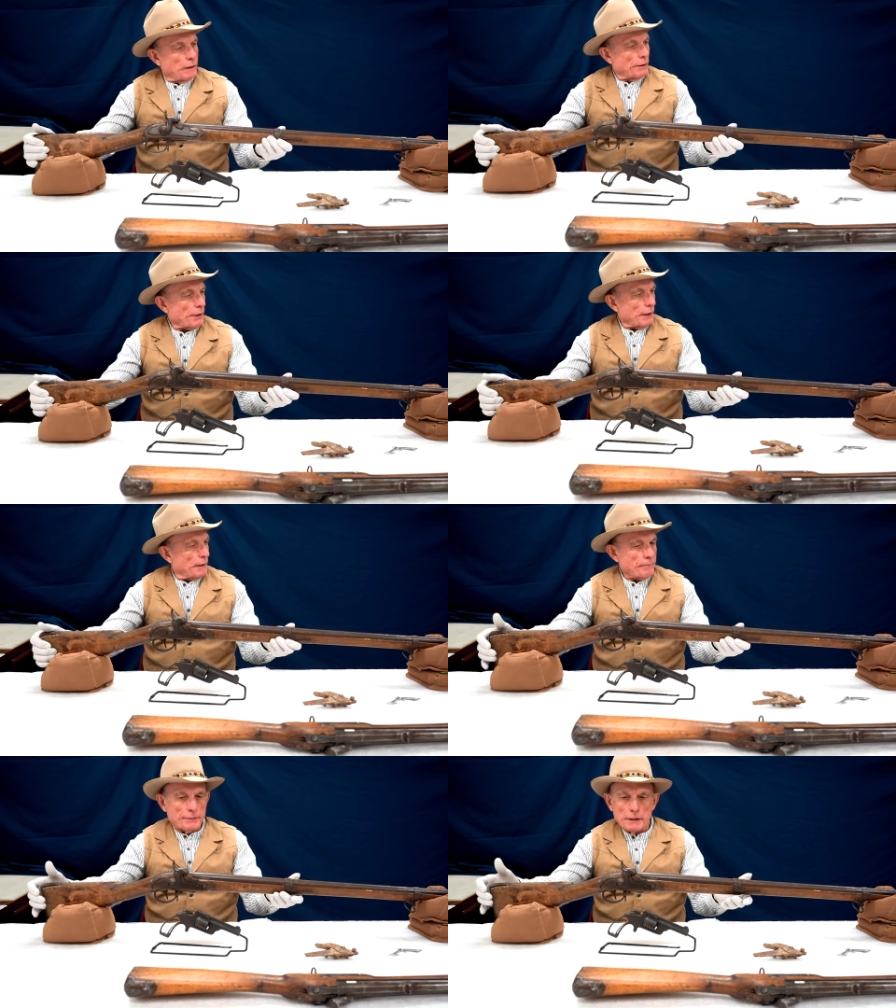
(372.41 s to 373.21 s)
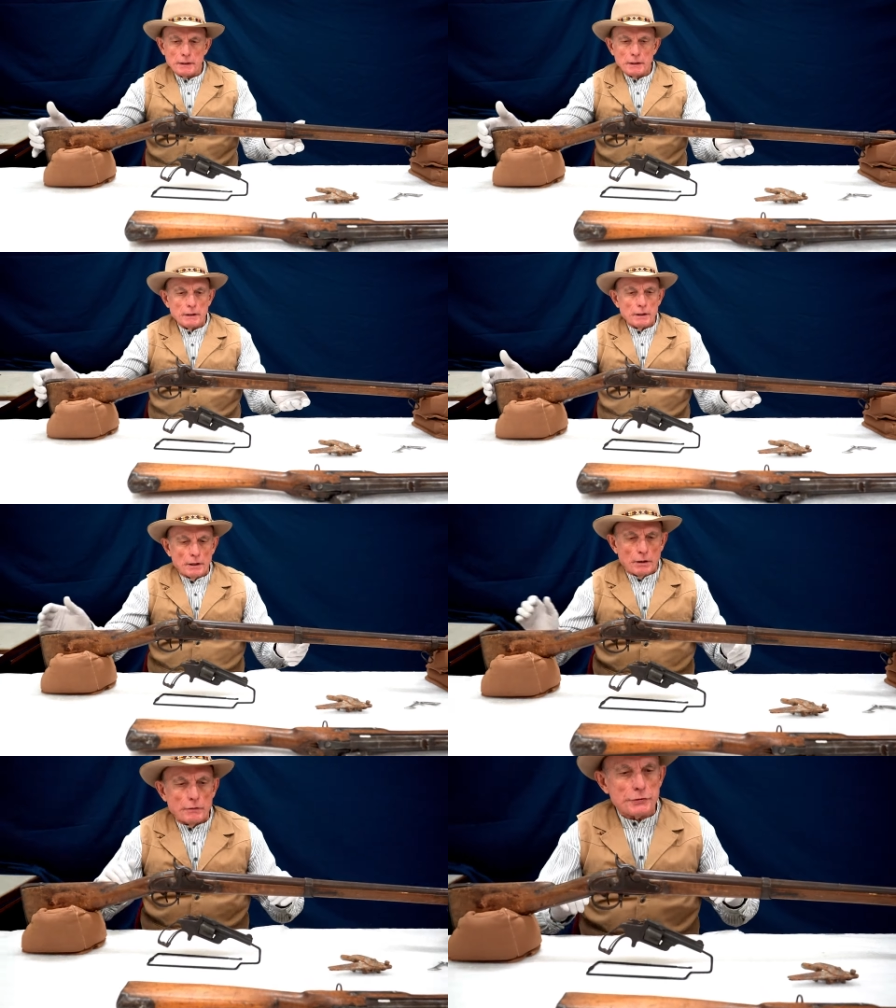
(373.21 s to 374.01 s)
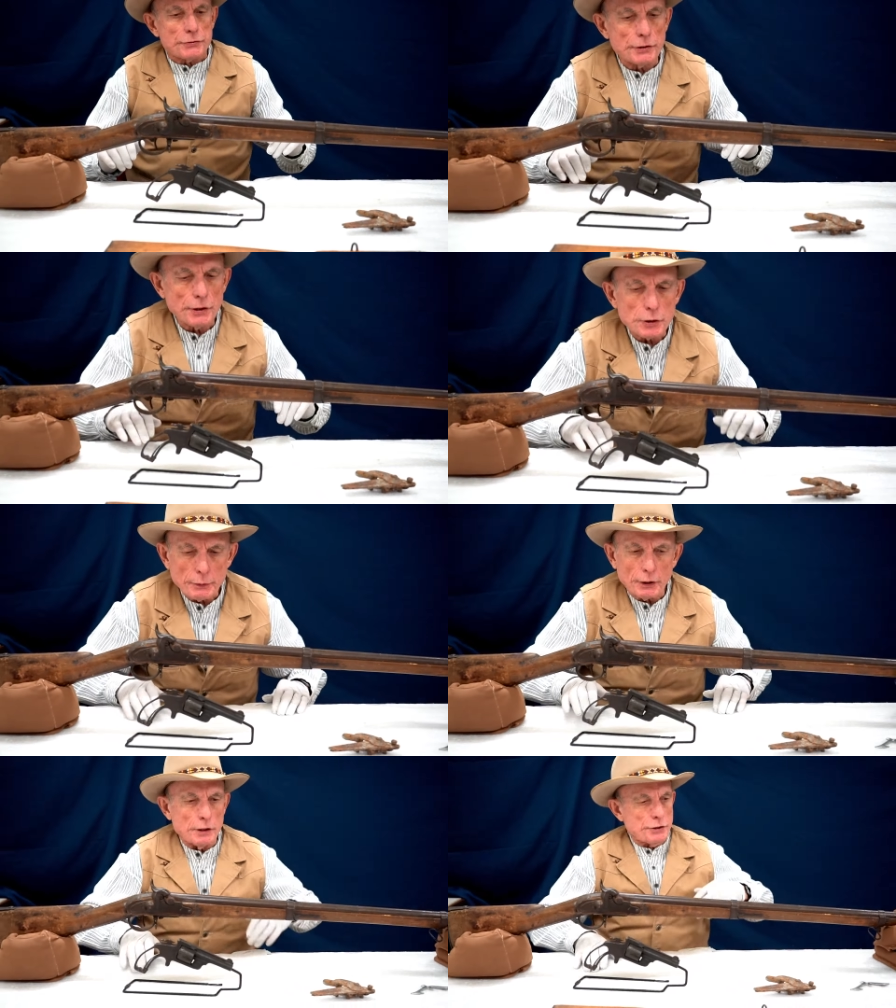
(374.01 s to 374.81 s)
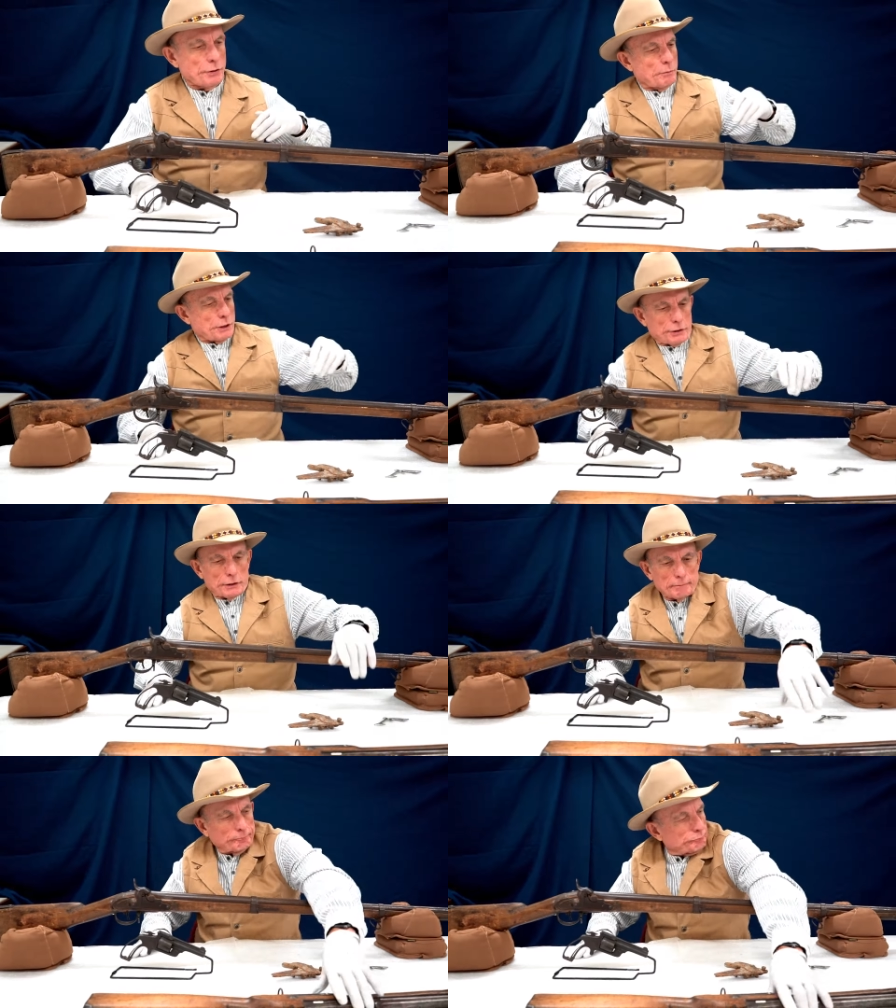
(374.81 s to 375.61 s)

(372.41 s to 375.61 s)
Okay, this is another percussion musket,